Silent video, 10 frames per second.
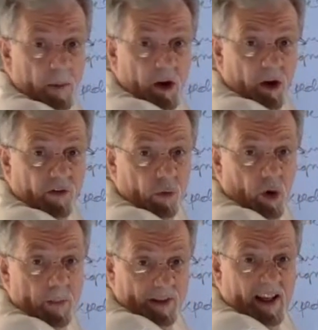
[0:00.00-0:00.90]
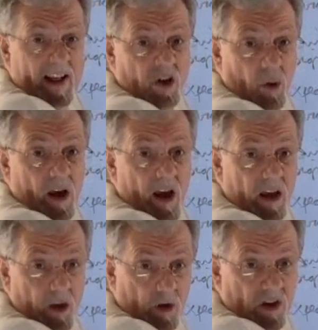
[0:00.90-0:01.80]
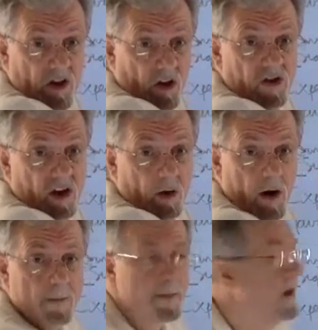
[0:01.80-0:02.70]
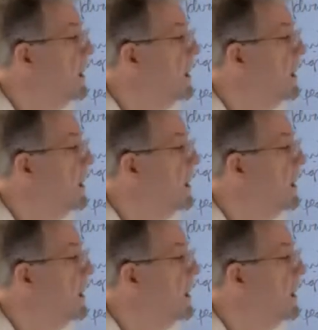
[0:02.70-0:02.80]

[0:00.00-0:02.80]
the middle of three, but that's okay. You can still see it, right?